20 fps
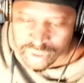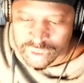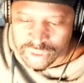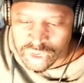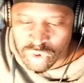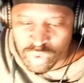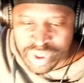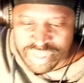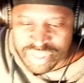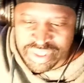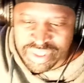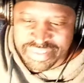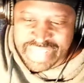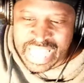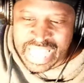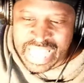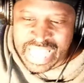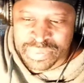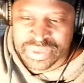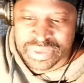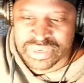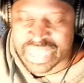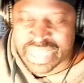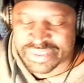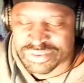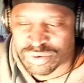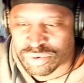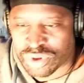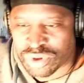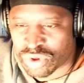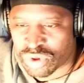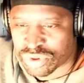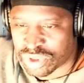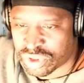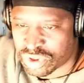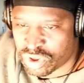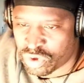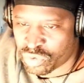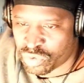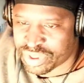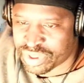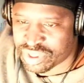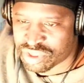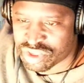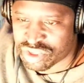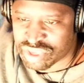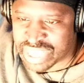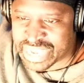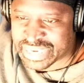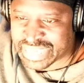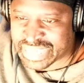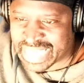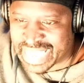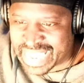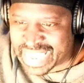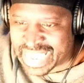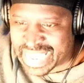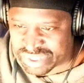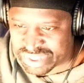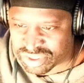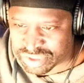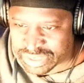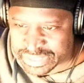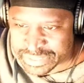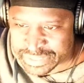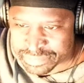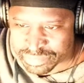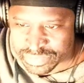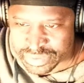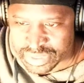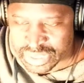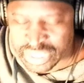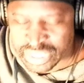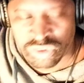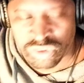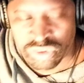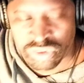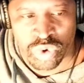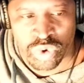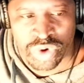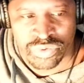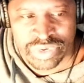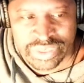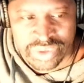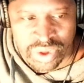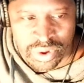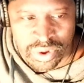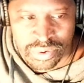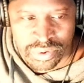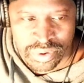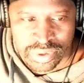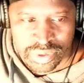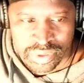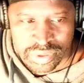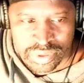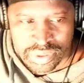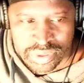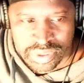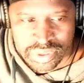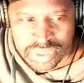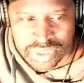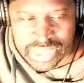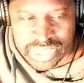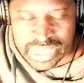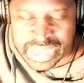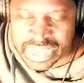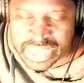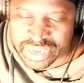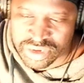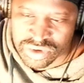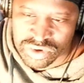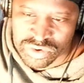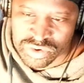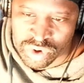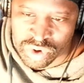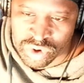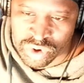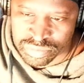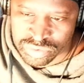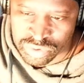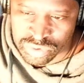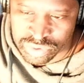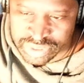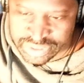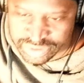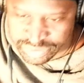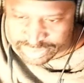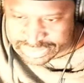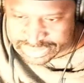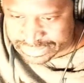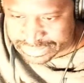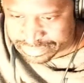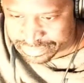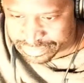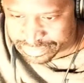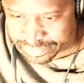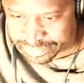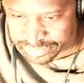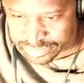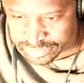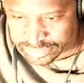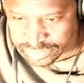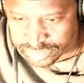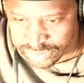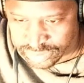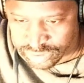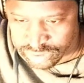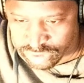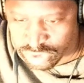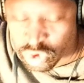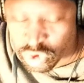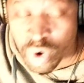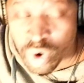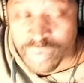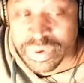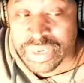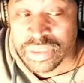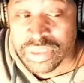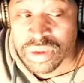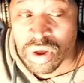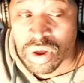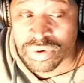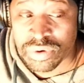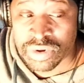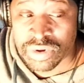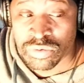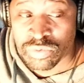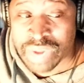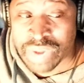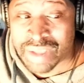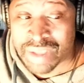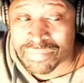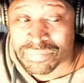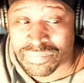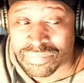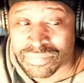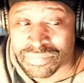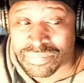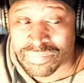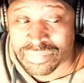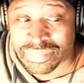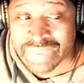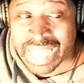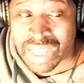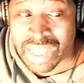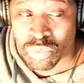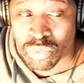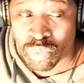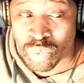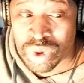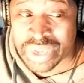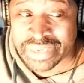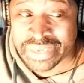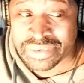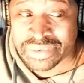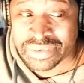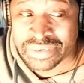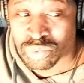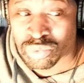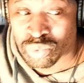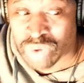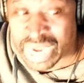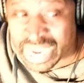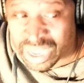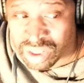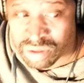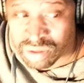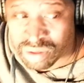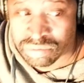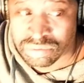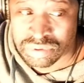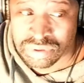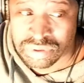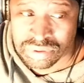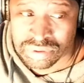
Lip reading: Look what just happened not too long ago with Shayna Ashley and Tory Doe at Chrome 23. Tory Doe didn't rap not one round.